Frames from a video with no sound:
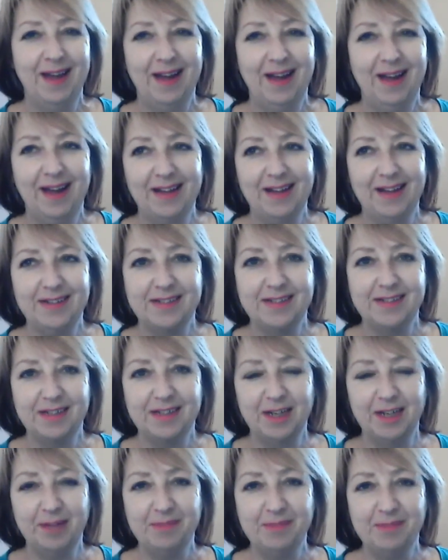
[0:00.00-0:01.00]
And
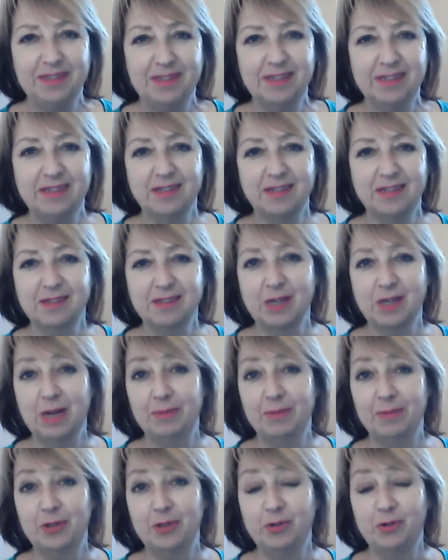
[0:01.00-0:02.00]
it just doesn't
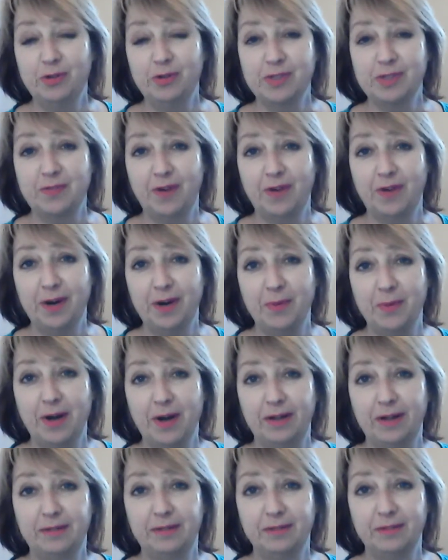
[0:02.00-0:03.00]
come across very
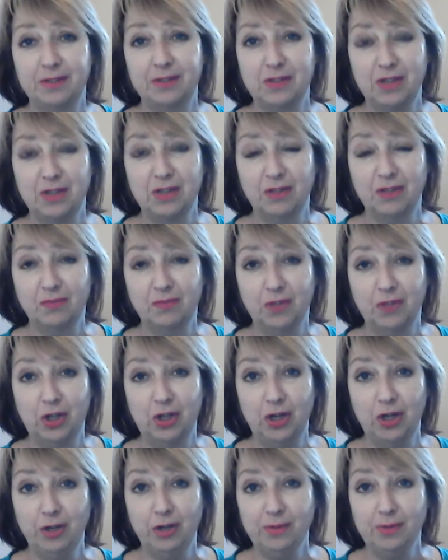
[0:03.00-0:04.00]
well. The
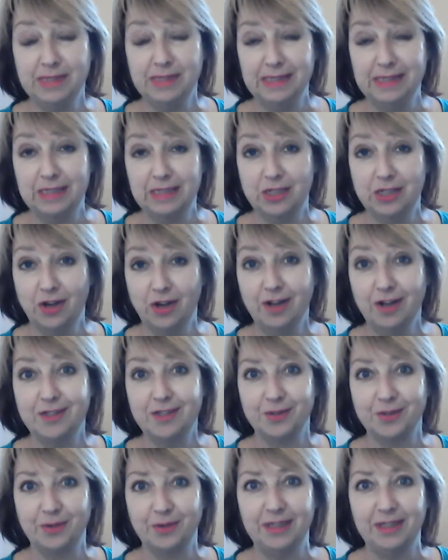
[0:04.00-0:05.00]
clue's in the
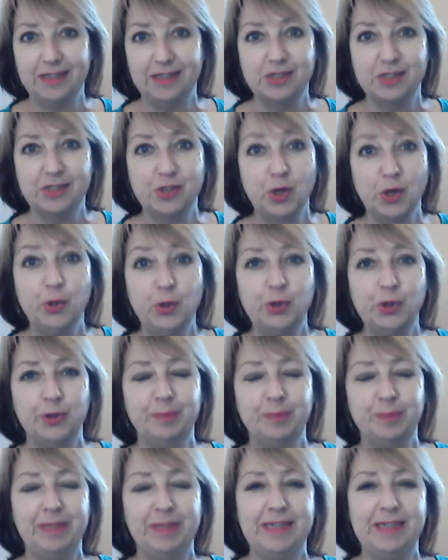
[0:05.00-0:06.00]
title, it's
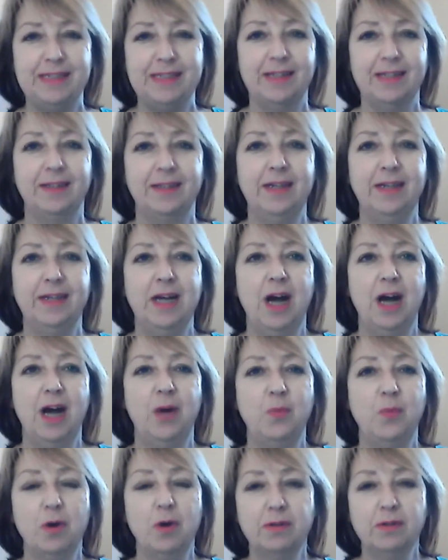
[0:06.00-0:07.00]
social media.
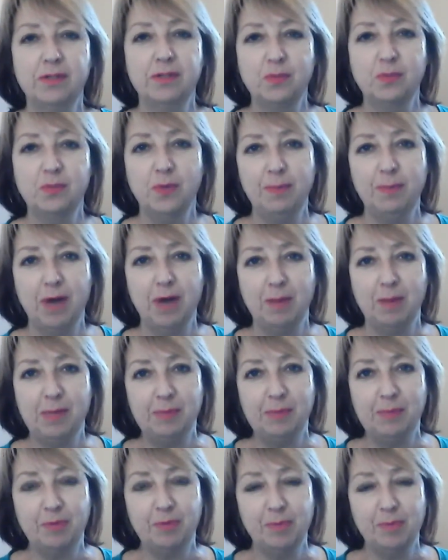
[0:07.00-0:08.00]
And whilst we might
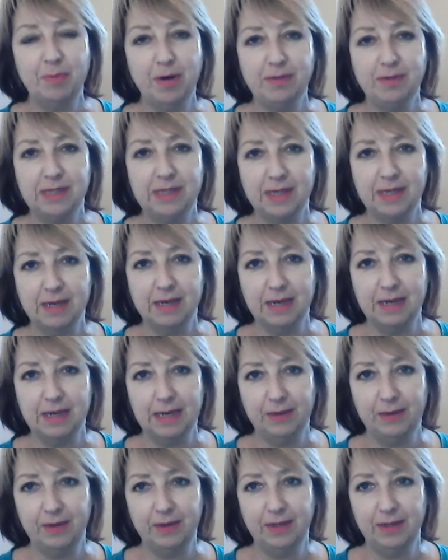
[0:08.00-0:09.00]
be promoting
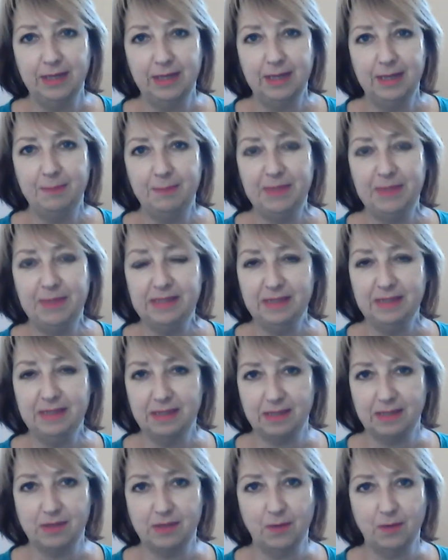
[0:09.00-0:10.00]
our
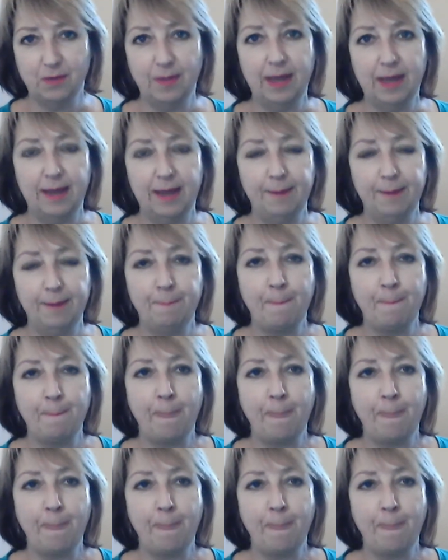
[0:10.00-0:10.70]
businesses on there,